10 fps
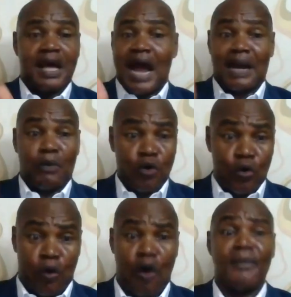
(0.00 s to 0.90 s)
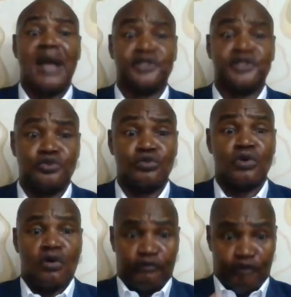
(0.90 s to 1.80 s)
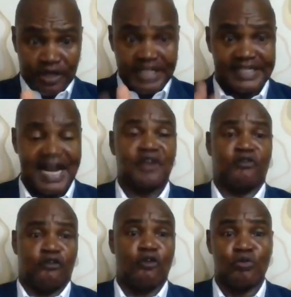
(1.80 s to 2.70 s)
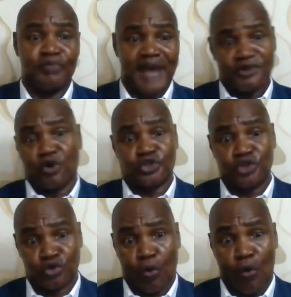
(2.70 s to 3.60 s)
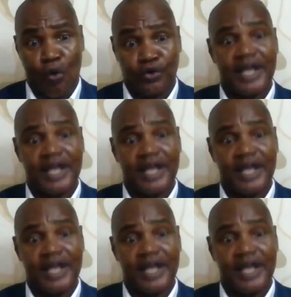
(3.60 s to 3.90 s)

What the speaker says: and I want to commend you for this kind of forum that you continue to hold.